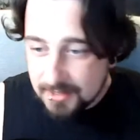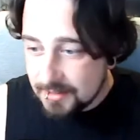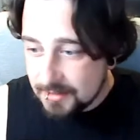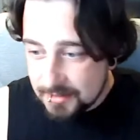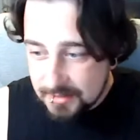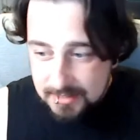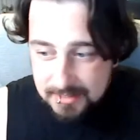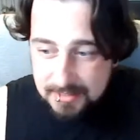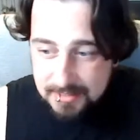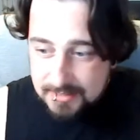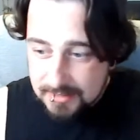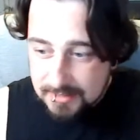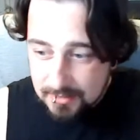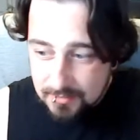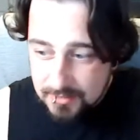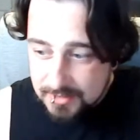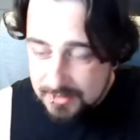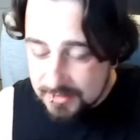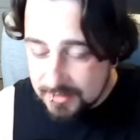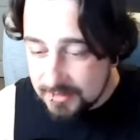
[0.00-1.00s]
he's
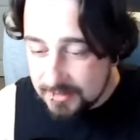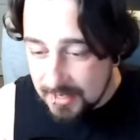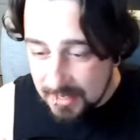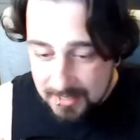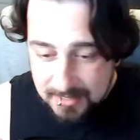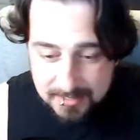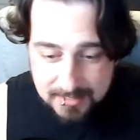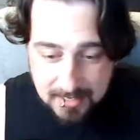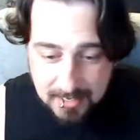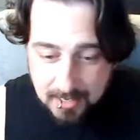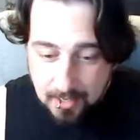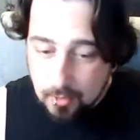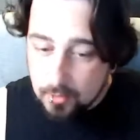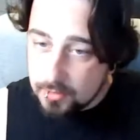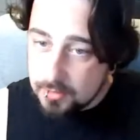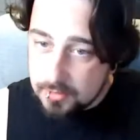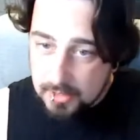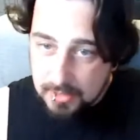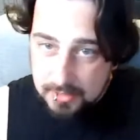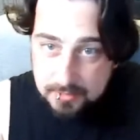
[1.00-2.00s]
living day in day out
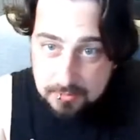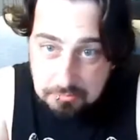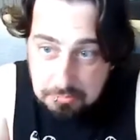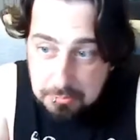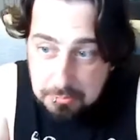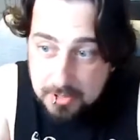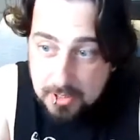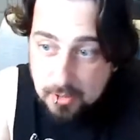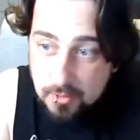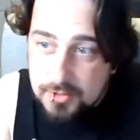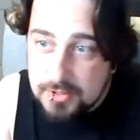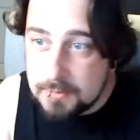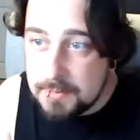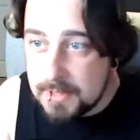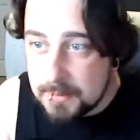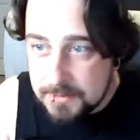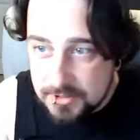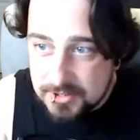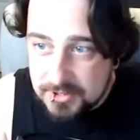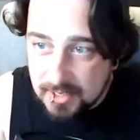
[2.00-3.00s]
and, and you know
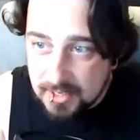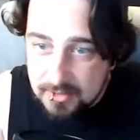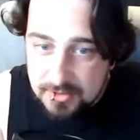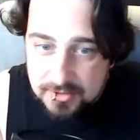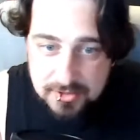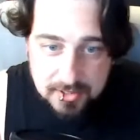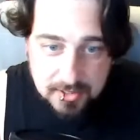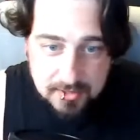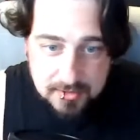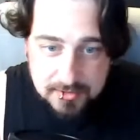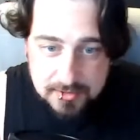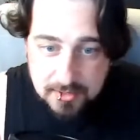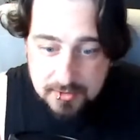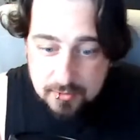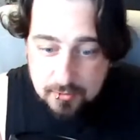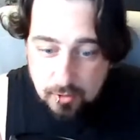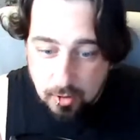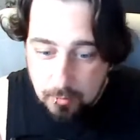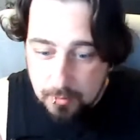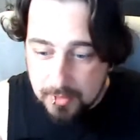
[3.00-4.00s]
sometimes it's challenging and there's
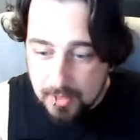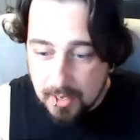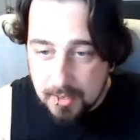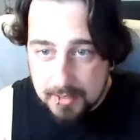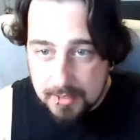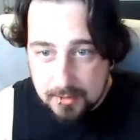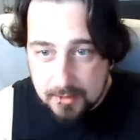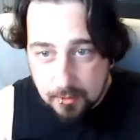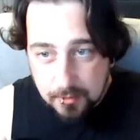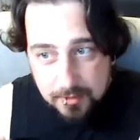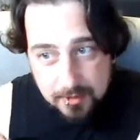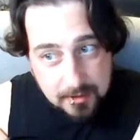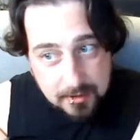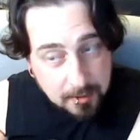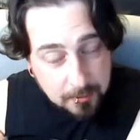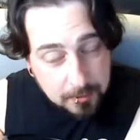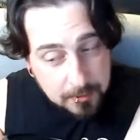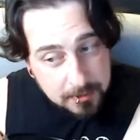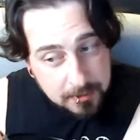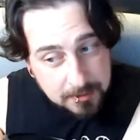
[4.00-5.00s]
nothing wrong with that and i don't think
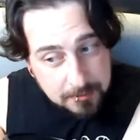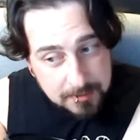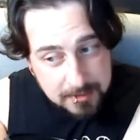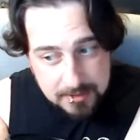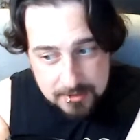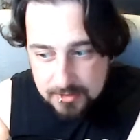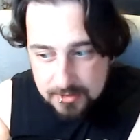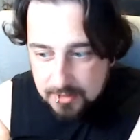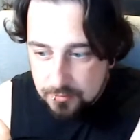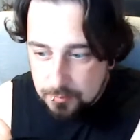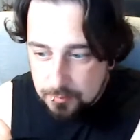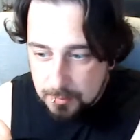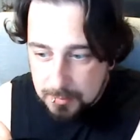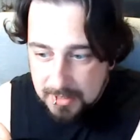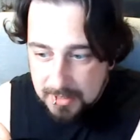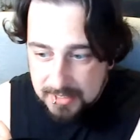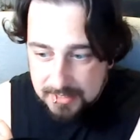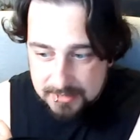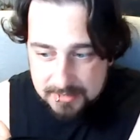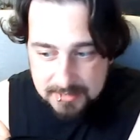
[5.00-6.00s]
that the community should give him a
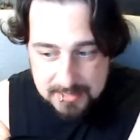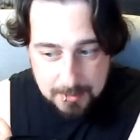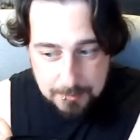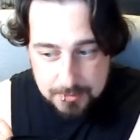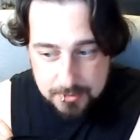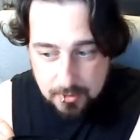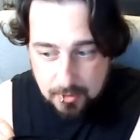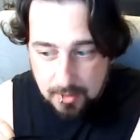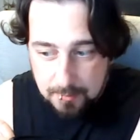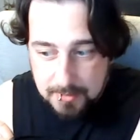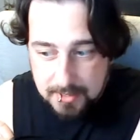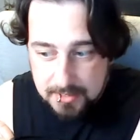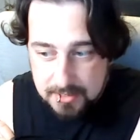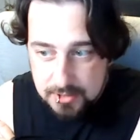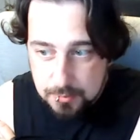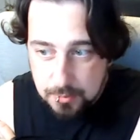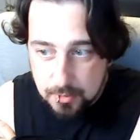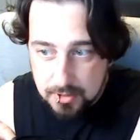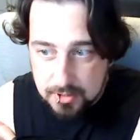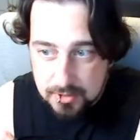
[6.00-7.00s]
backhand slap so i'm here to
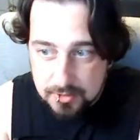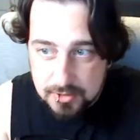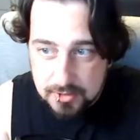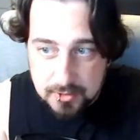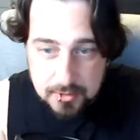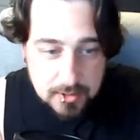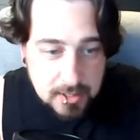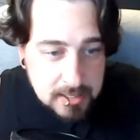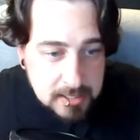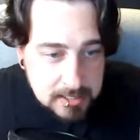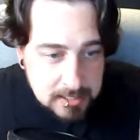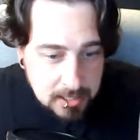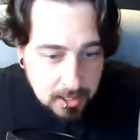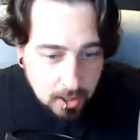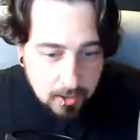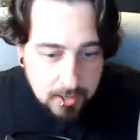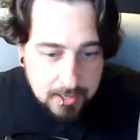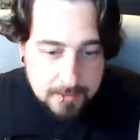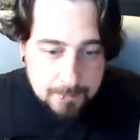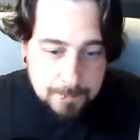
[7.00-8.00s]
support you dude
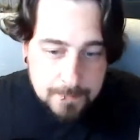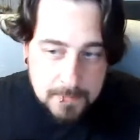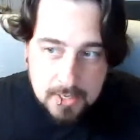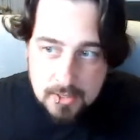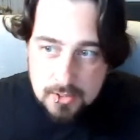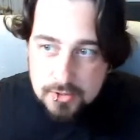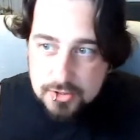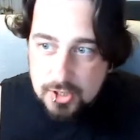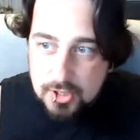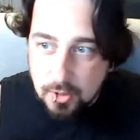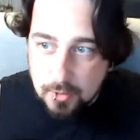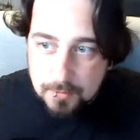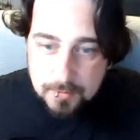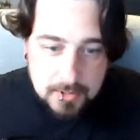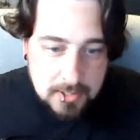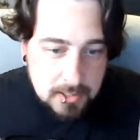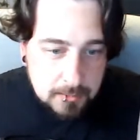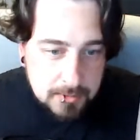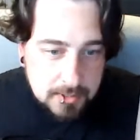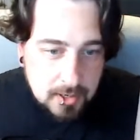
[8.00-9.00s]
all right so
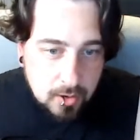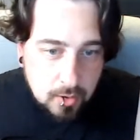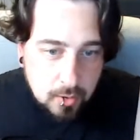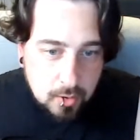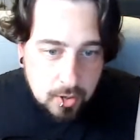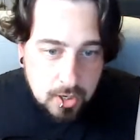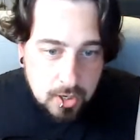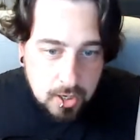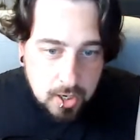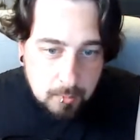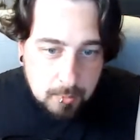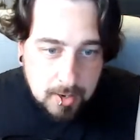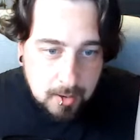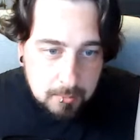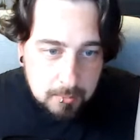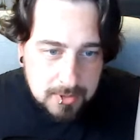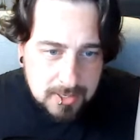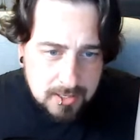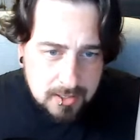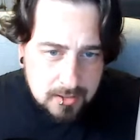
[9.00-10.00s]
here we go about
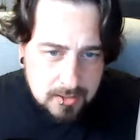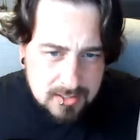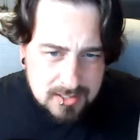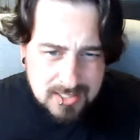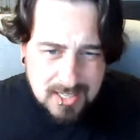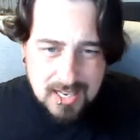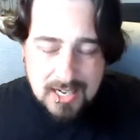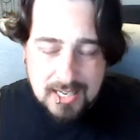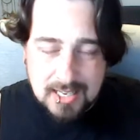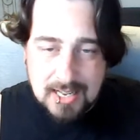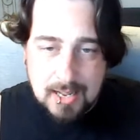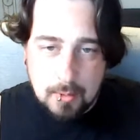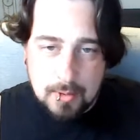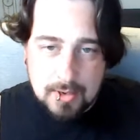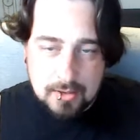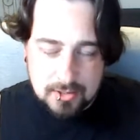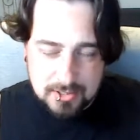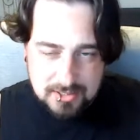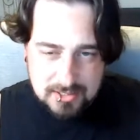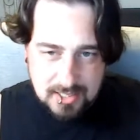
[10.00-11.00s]
me this is kind of how i
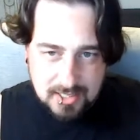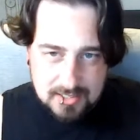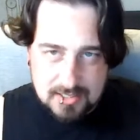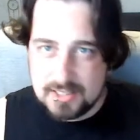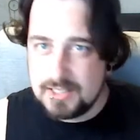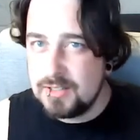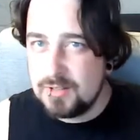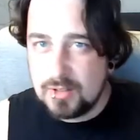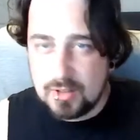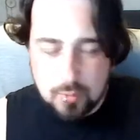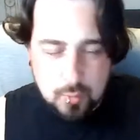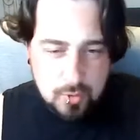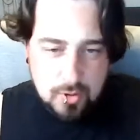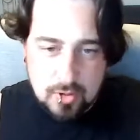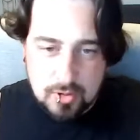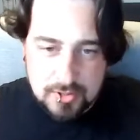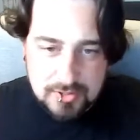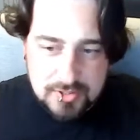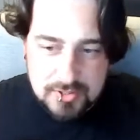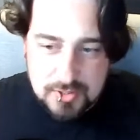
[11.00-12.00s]
got started and what
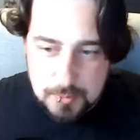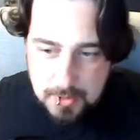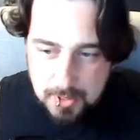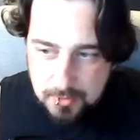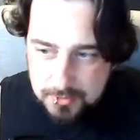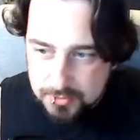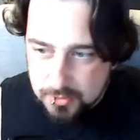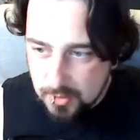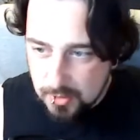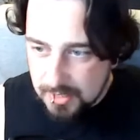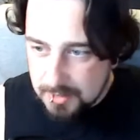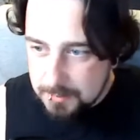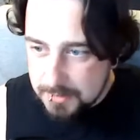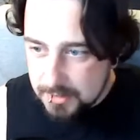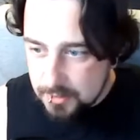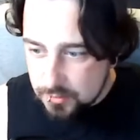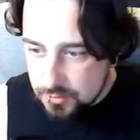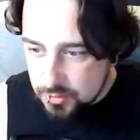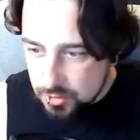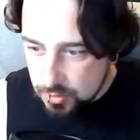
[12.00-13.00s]
all this is about so anybody
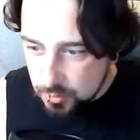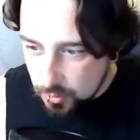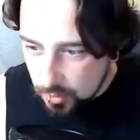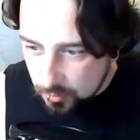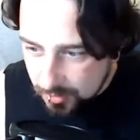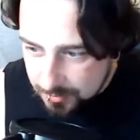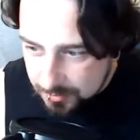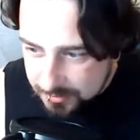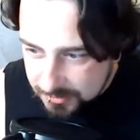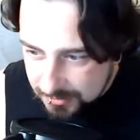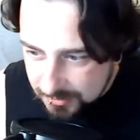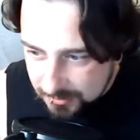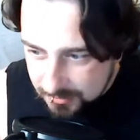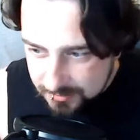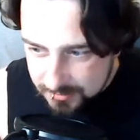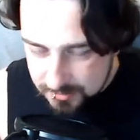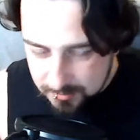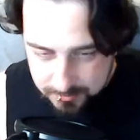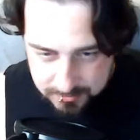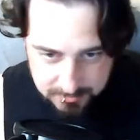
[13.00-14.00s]
who's new around here and has
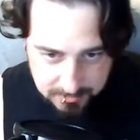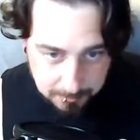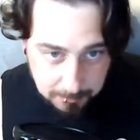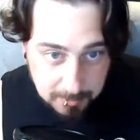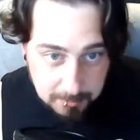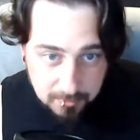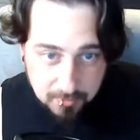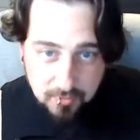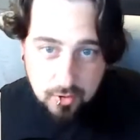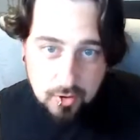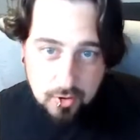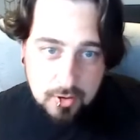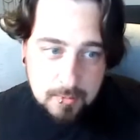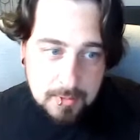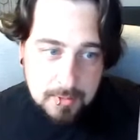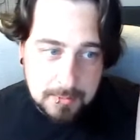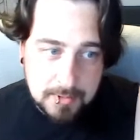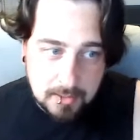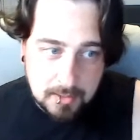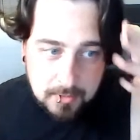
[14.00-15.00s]
not seen me before or
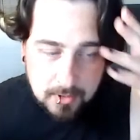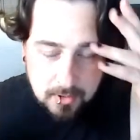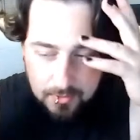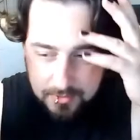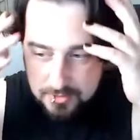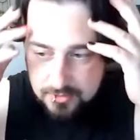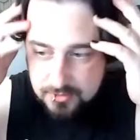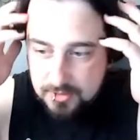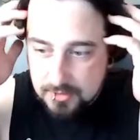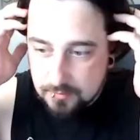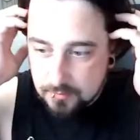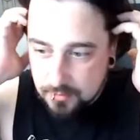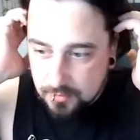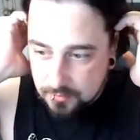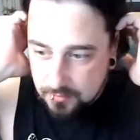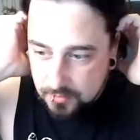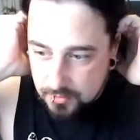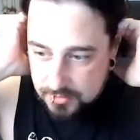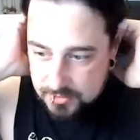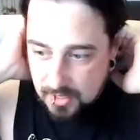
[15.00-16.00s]
maybe you come across the stream for the
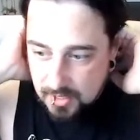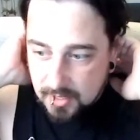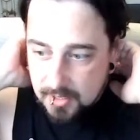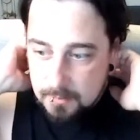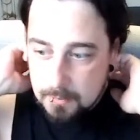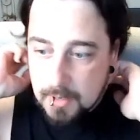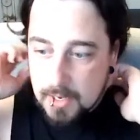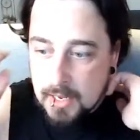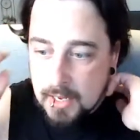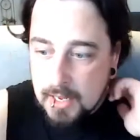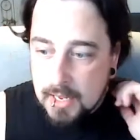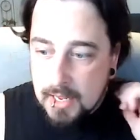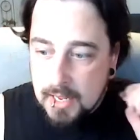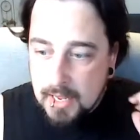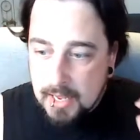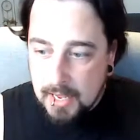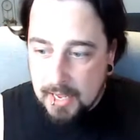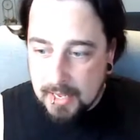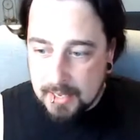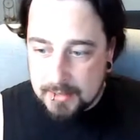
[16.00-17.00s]
first time
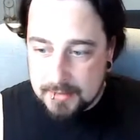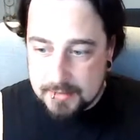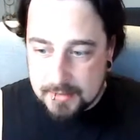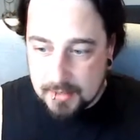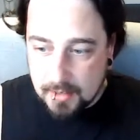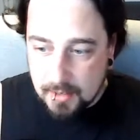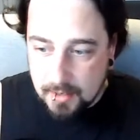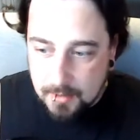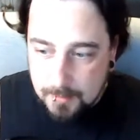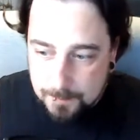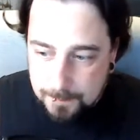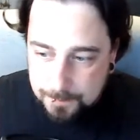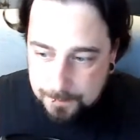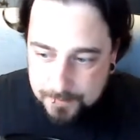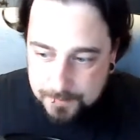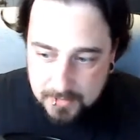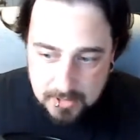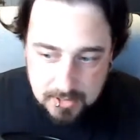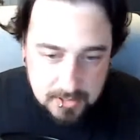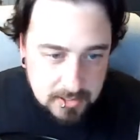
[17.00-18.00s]
and um
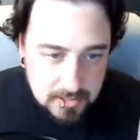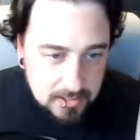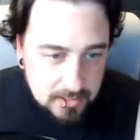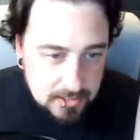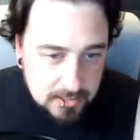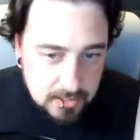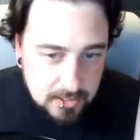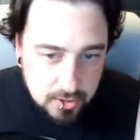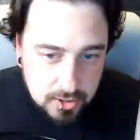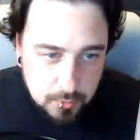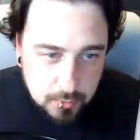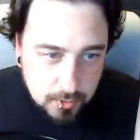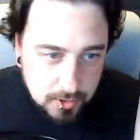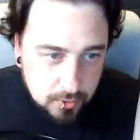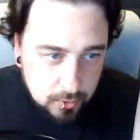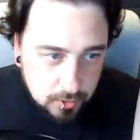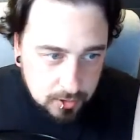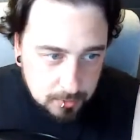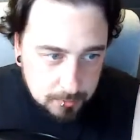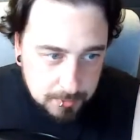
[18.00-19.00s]
you know, you want to
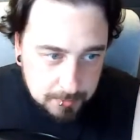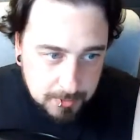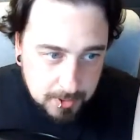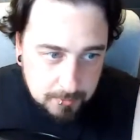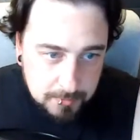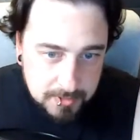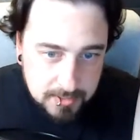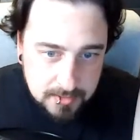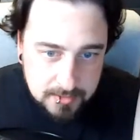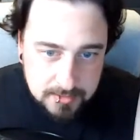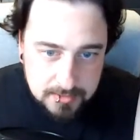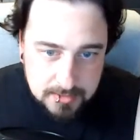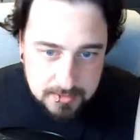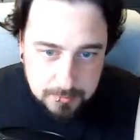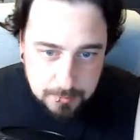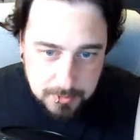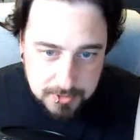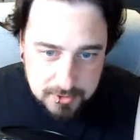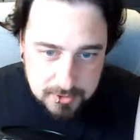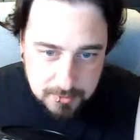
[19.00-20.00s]
know a little bit about me, this is a
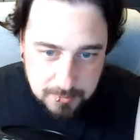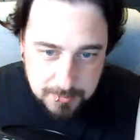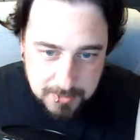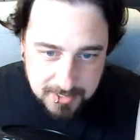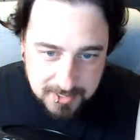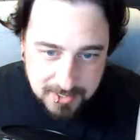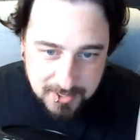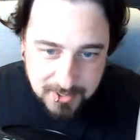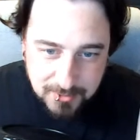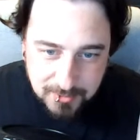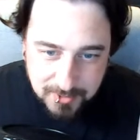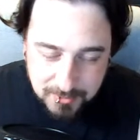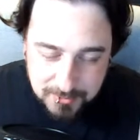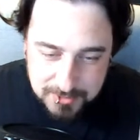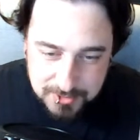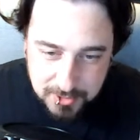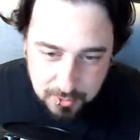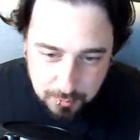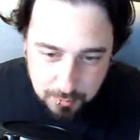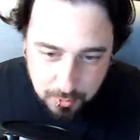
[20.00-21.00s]
picture of me when I was a
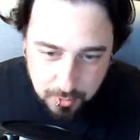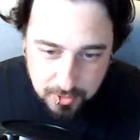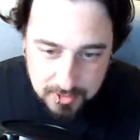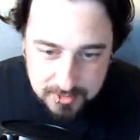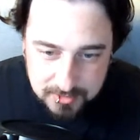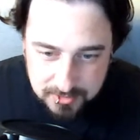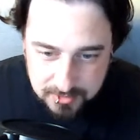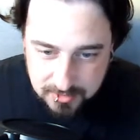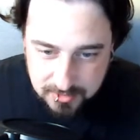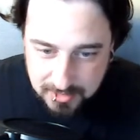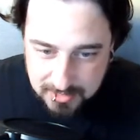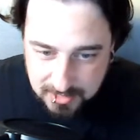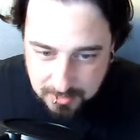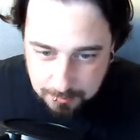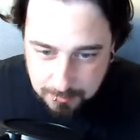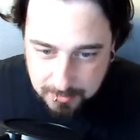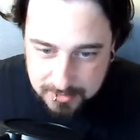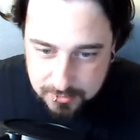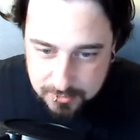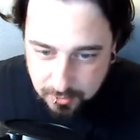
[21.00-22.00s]
young boy, just lining up
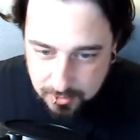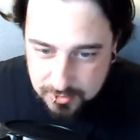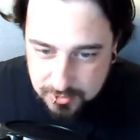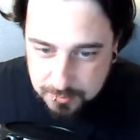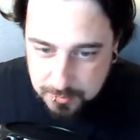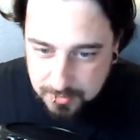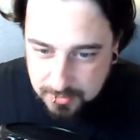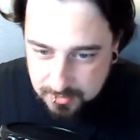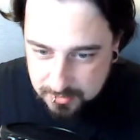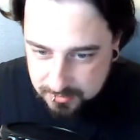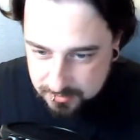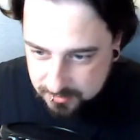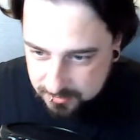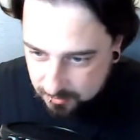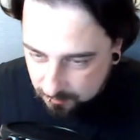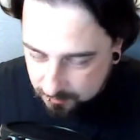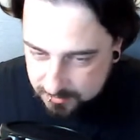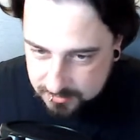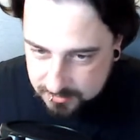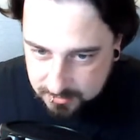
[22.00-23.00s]
my toys because
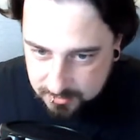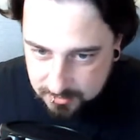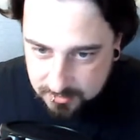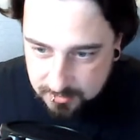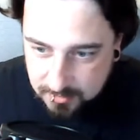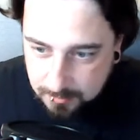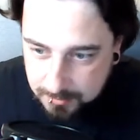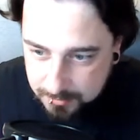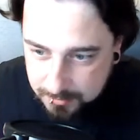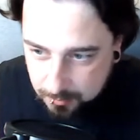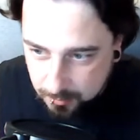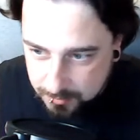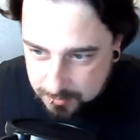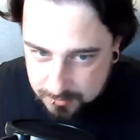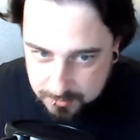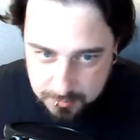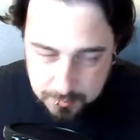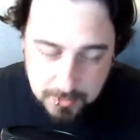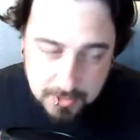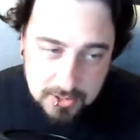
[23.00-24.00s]
obviously I'm on the
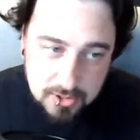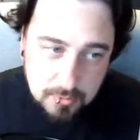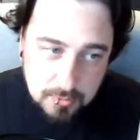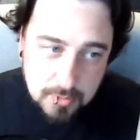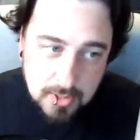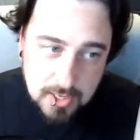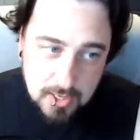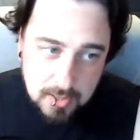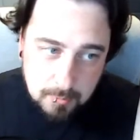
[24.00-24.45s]
autism spectrum.